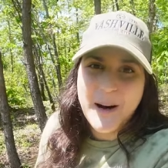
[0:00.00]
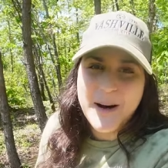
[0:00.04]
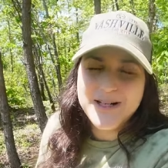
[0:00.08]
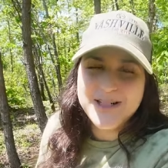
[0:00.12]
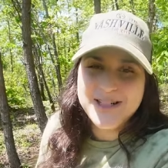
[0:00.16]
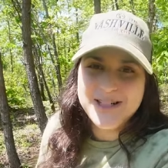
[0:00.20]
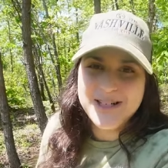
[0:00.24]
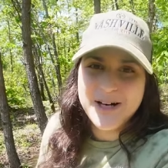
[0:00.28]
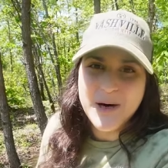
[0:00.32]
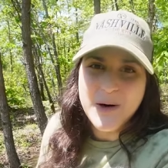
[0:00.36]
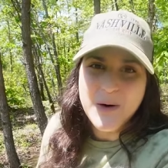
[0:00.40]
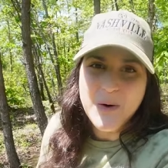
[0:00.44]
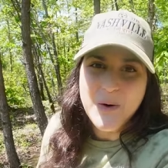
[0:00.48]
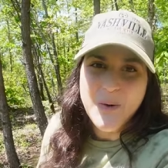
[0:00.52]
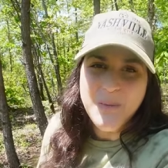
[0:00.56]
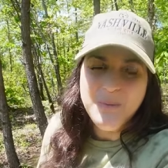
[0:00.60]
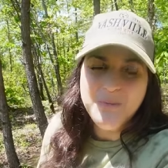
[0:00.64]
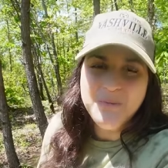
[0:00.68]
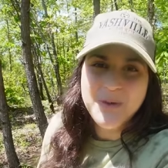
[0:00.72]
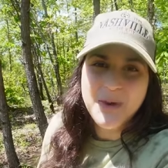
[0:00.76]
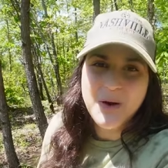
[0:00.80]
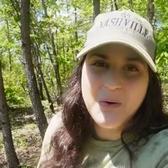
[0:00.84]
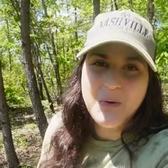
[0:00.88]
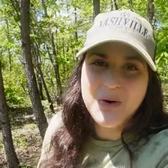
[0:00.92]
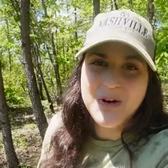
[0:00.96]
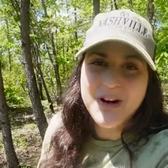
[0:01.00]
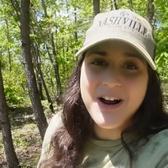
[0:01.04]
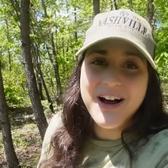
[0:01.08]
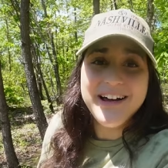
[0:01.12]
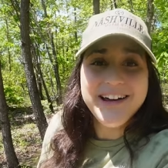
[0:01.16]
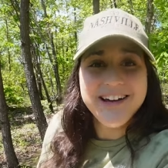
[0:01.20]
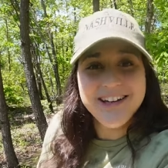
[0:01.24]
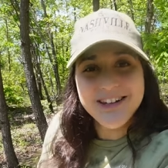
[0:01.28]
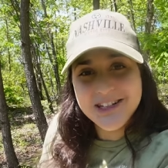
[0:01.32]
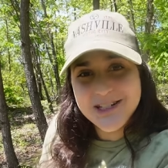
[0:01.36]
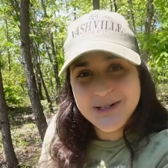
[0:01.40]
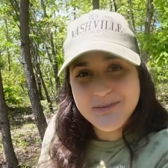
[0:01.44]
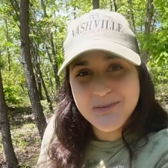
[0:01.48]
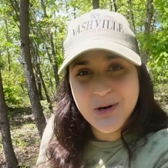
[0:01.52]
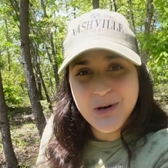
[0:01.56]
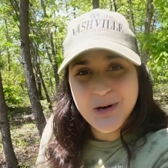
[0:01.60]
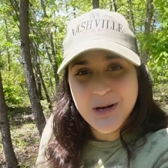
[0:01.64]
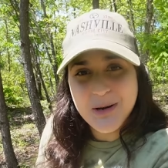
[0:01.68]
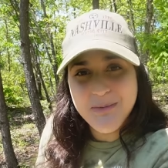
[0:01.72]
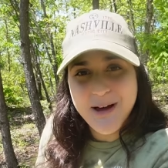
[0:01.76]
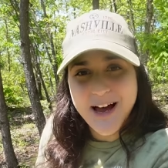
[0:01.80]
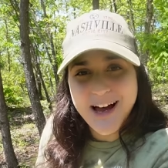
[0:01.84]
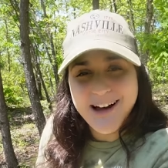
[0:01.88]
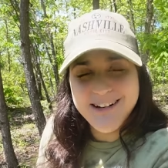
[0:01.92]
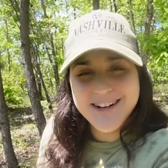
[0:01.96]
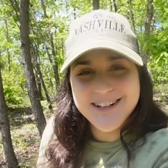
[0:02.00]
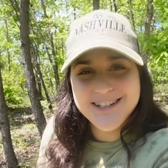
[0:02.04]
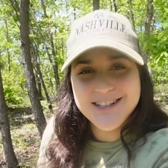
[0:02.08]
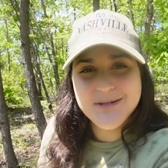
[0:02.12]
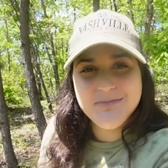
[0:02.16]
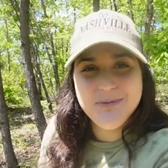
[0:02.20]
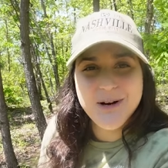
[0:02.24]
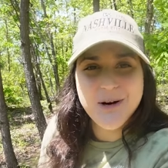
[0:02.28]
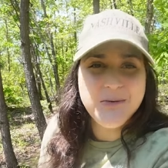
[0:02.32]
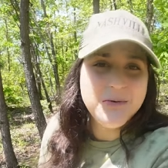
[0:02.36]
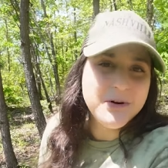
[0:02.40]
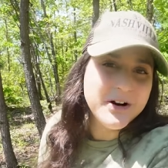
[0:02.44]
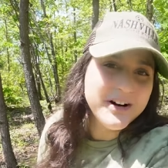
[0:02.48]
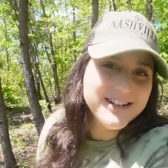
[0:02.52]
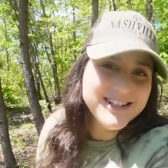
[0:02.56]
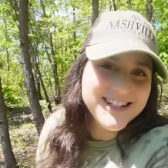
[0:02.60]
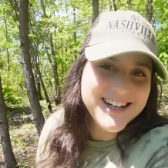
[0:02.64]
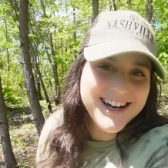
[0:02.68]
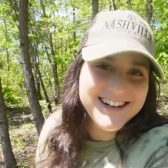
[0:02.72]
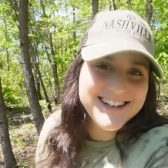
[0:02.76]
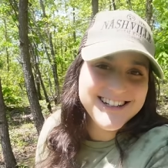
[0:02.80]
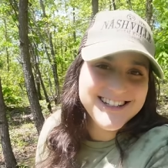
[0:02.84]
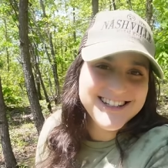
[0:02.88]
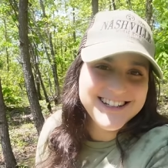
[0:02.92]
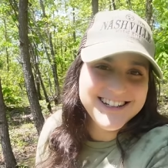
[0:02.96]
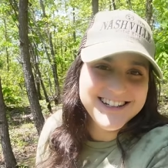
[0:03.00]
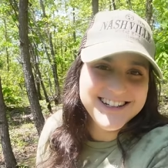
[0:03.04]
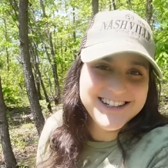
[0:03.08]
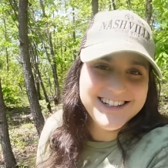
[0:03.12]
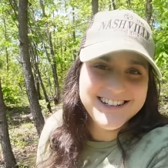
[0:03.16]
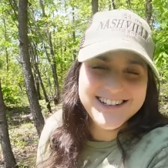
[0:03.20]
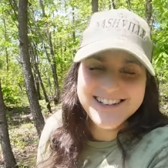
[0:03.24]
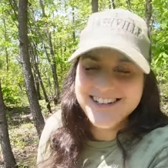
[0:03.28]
So we're not in the Smoky Mountains, but we're in Tennessee.